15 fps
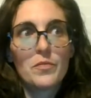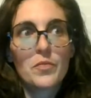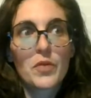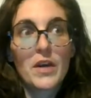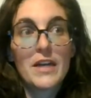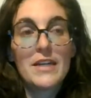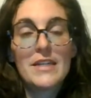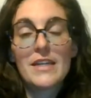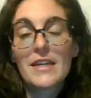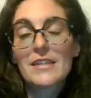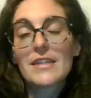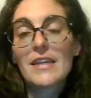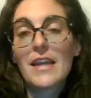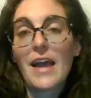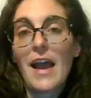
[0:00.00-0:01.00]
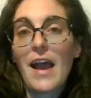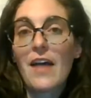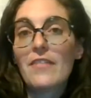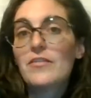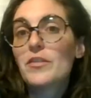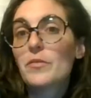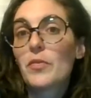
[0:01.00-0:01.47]
brain doesn't
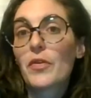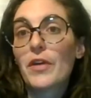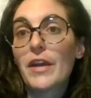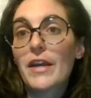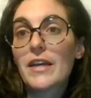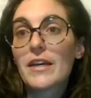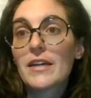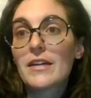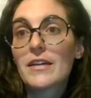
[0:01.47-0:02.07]
have to break,